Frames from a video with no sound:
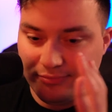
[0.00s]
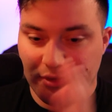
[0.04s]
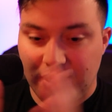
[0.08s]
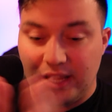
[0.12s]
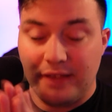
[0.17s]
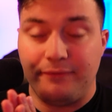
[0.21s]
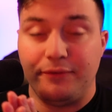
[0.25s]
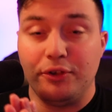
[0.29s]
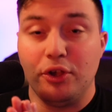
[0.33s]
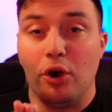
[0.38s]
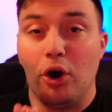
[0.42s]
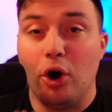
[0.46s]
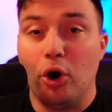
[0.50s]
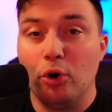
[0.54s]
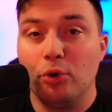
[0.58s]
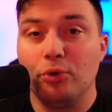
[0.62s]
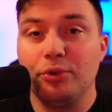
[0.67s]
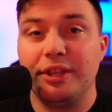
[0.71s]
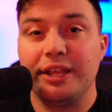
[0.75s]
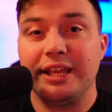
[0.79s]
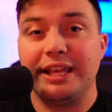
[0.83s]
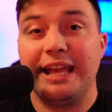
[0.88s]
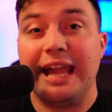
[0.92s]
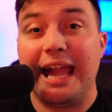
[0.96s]
if you
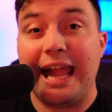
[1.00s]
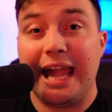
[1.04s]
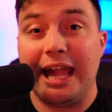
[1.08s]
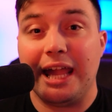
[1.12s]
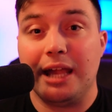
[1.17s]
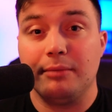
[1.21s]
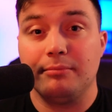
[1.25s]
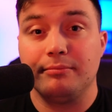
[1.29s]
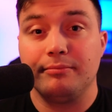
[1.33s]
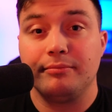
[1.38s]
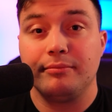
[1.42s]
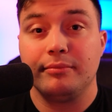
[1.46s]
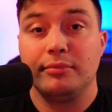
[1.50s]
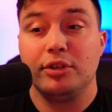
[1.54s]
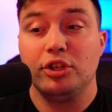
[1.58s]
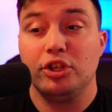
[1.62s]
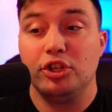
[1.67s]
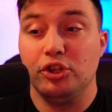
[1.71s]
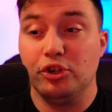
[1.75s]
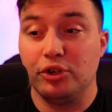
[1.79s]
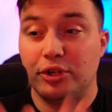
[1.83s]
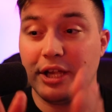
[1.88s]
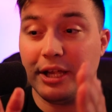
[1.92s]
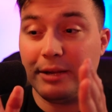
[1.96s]
own the game,
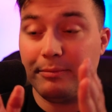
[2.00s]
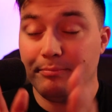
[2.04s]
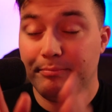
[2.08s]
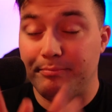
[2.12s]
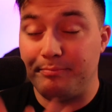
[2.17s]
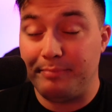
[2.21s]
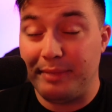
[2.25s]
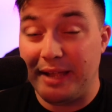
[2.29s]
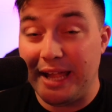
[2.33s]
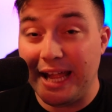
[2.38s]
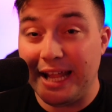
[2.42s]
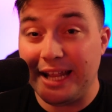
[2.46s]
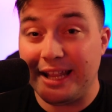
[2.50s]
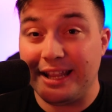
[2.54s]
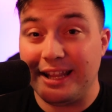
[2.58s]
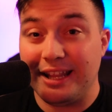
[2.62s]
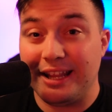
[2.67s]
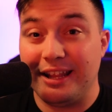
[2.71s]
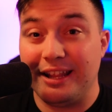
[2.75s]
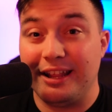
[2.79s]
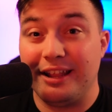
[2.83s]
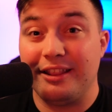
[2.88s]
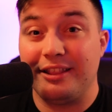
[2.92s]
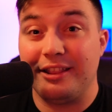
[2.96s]
you can get
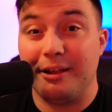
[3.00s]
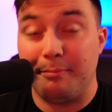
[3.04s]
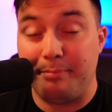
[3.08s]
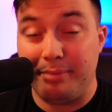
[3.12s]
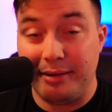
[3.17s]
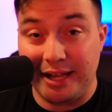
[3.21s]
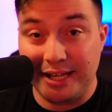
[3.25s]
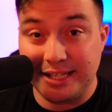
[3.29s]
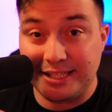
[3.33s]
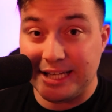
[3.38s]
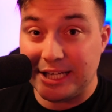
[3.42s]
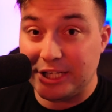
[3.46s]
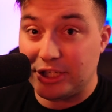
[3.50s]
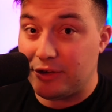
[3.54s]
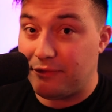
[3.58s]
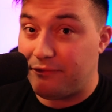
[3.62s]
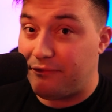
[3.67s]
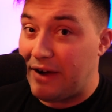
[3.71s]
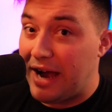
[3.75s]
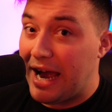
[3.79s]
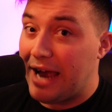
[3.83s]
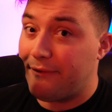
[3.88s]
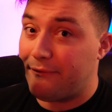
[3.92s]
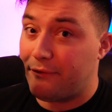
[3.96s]
the PlayStation
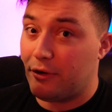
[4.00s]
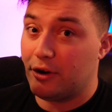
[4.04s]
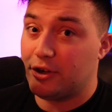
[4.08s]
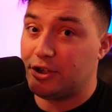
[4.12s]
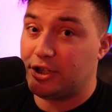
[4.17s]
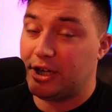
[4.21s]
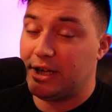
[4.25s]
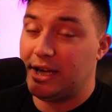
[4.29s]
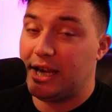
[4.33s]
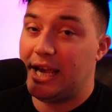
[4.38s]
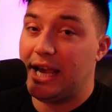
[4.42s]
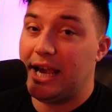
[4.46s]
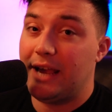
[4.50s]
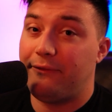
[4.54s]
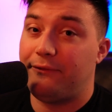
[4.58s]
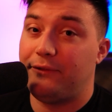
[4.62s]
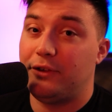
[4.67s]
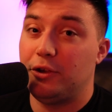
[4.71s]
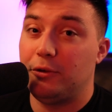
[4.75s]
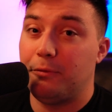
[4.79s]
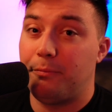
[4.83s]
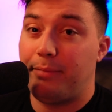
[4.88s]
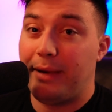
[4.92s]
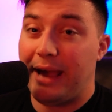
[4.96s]
5 version if
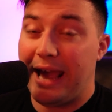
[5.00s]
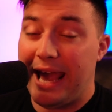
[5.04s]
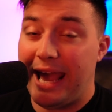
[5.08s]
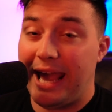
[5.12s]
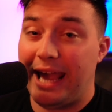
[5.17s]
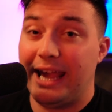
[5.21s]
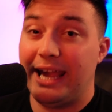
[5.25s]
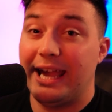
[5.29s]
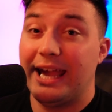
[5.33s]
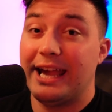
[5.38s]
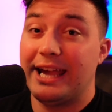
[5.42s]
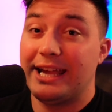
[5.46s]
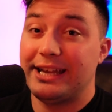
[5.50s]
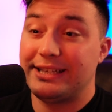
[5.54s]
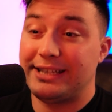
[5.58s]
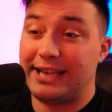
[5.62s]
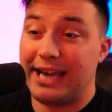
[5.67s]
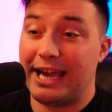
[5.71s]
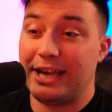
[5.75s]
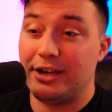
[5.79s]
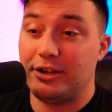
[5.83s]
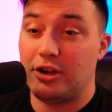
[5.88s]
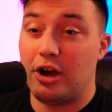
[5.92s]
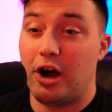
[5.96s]
you pay
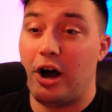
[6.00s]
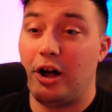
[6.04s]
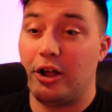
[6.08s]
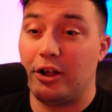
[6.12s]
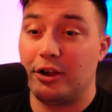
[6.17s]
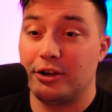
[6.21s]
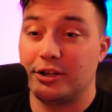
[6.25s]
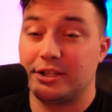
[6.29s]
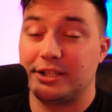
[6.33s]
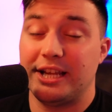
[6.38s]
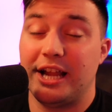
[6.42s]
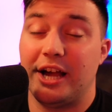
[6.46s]
$10.